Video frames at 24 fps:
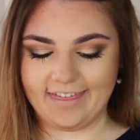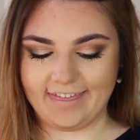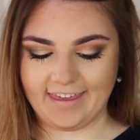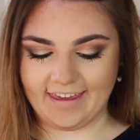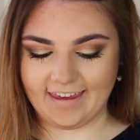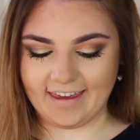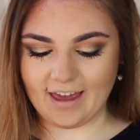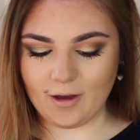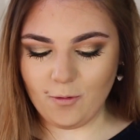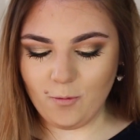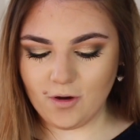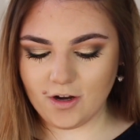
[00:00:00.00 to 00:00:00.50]

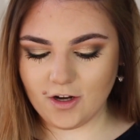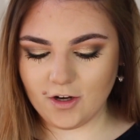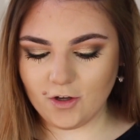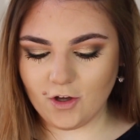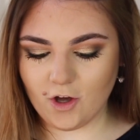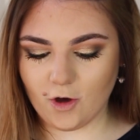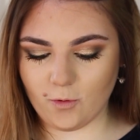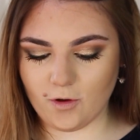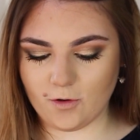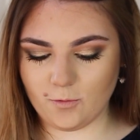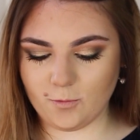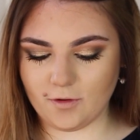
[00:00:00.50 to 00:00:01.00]
think I want to
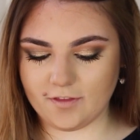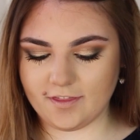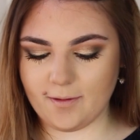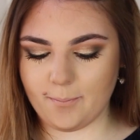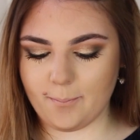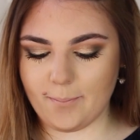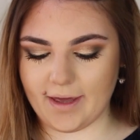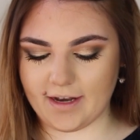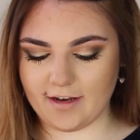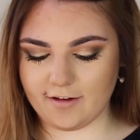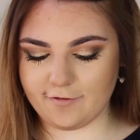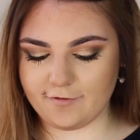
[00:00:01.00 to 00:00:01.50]
go in with the
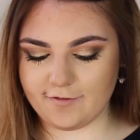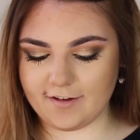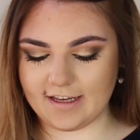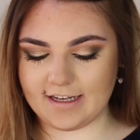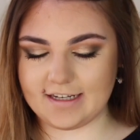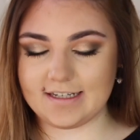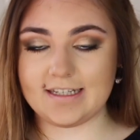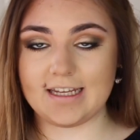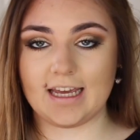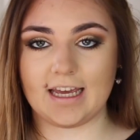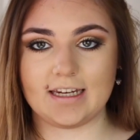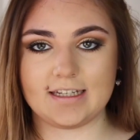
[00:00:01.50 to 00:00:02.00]

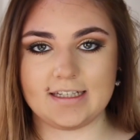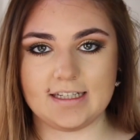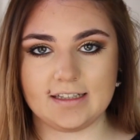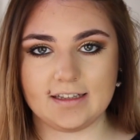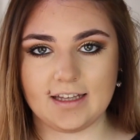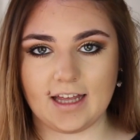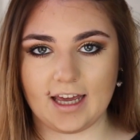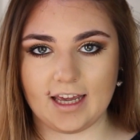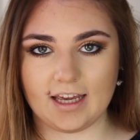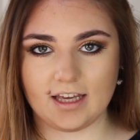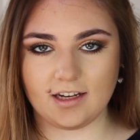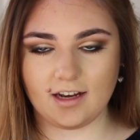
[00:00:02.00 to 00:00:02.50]
Benefit
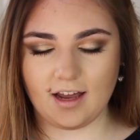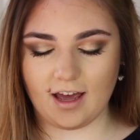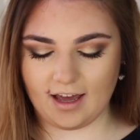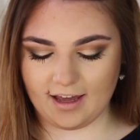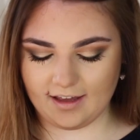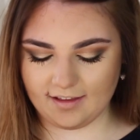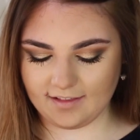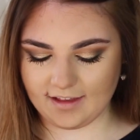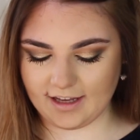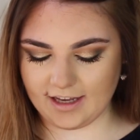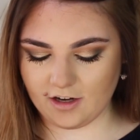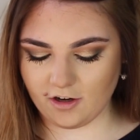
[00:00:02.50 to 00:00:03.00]
Dandelion
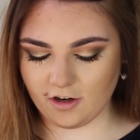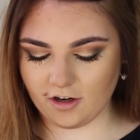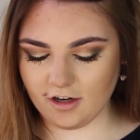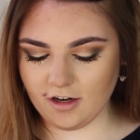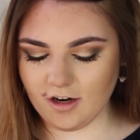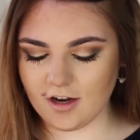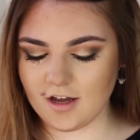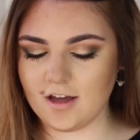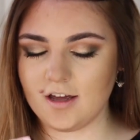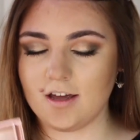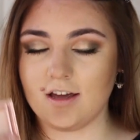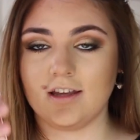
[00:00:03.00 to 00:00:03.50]

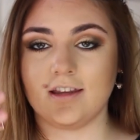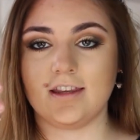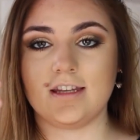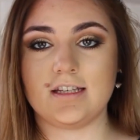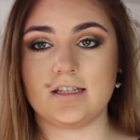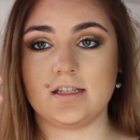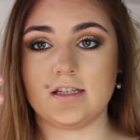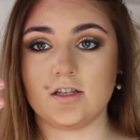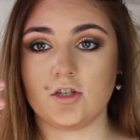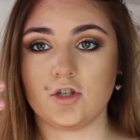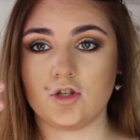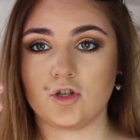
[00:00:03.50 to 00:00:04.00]
highlighter.
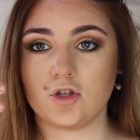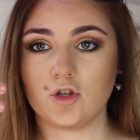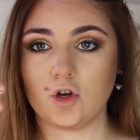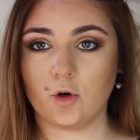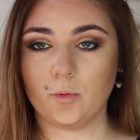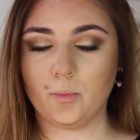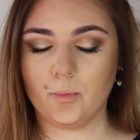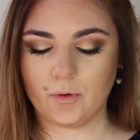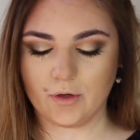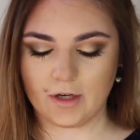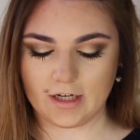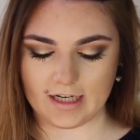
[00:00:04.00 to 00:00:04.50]
This is
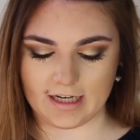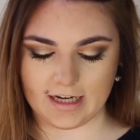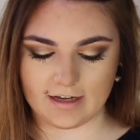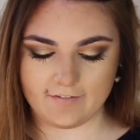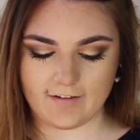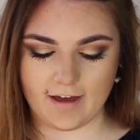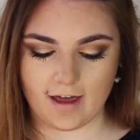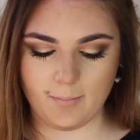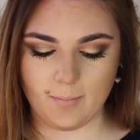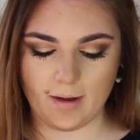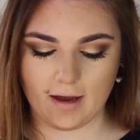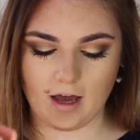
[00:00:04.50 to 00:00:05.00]
so pretty.
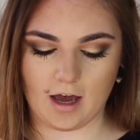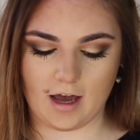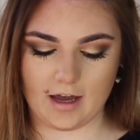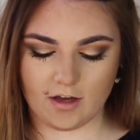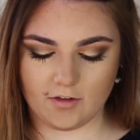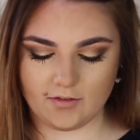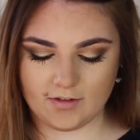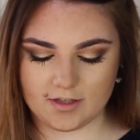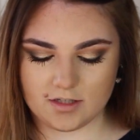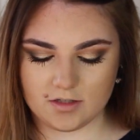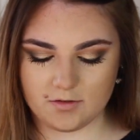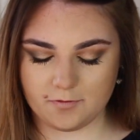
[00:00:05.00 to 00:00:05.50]
I've had my eye
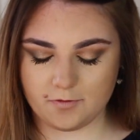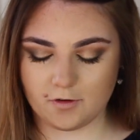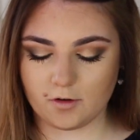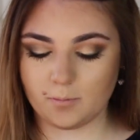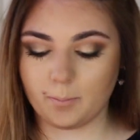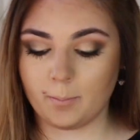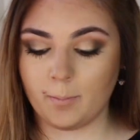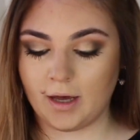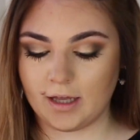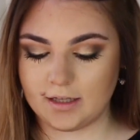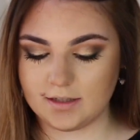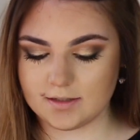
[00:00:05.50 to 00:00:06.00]
on this for
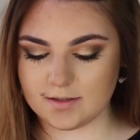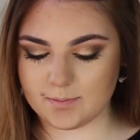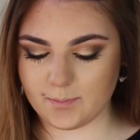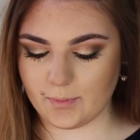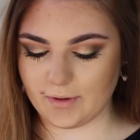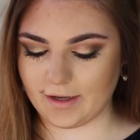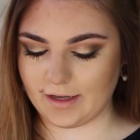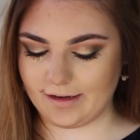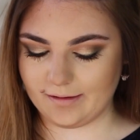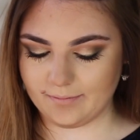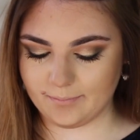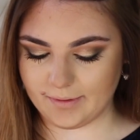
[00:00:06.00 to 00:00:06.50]
months,
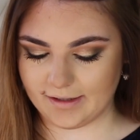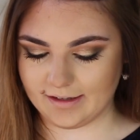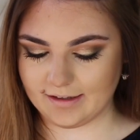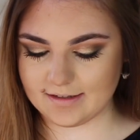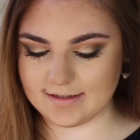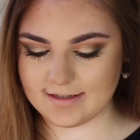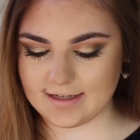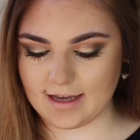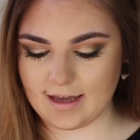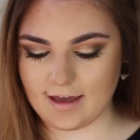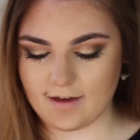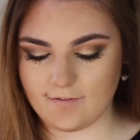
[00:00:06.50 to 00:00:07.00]
but
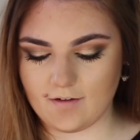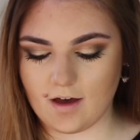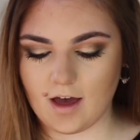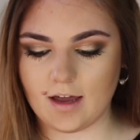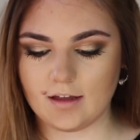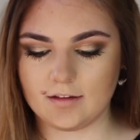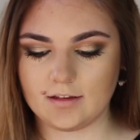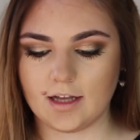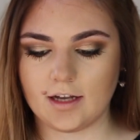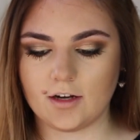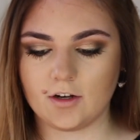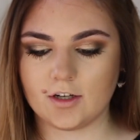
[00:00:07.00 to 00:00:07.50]
because I have a
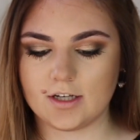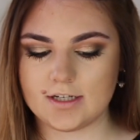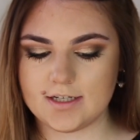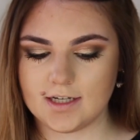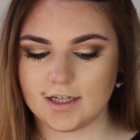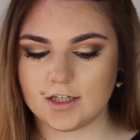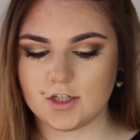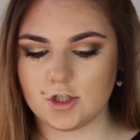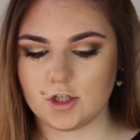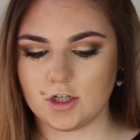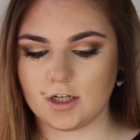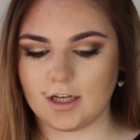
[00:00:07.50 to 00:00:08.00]
highlighter
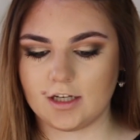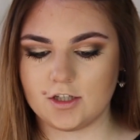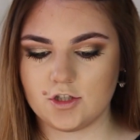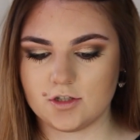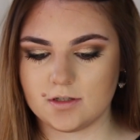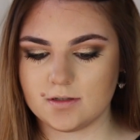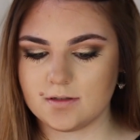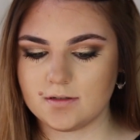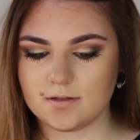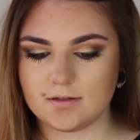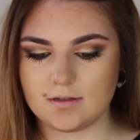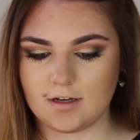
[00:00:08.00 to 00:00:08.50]
addiction, I
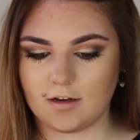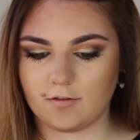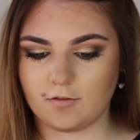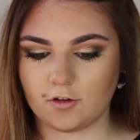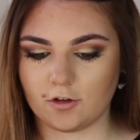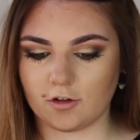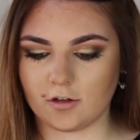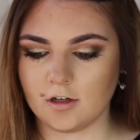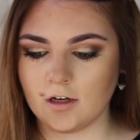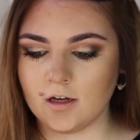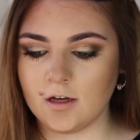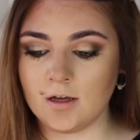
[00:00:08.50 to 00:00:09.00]
just
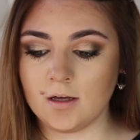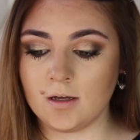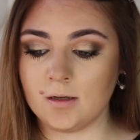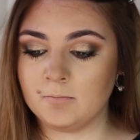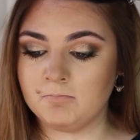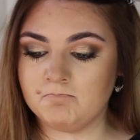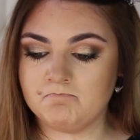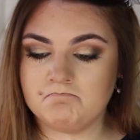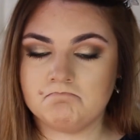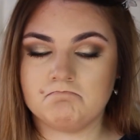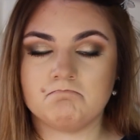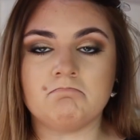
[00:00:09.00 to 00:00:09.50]
never
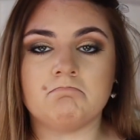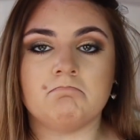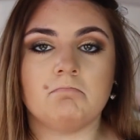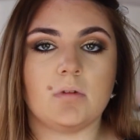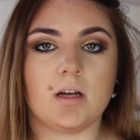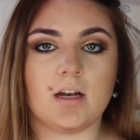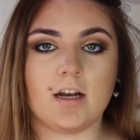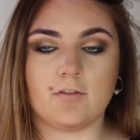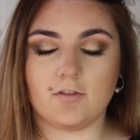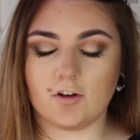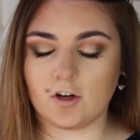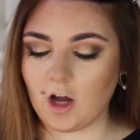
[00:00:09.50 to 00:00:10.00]

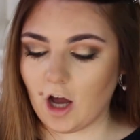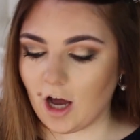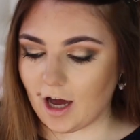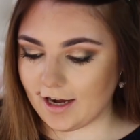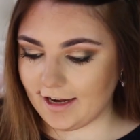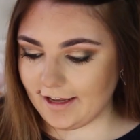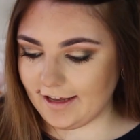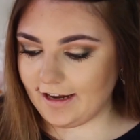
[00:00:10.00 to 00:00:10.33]
got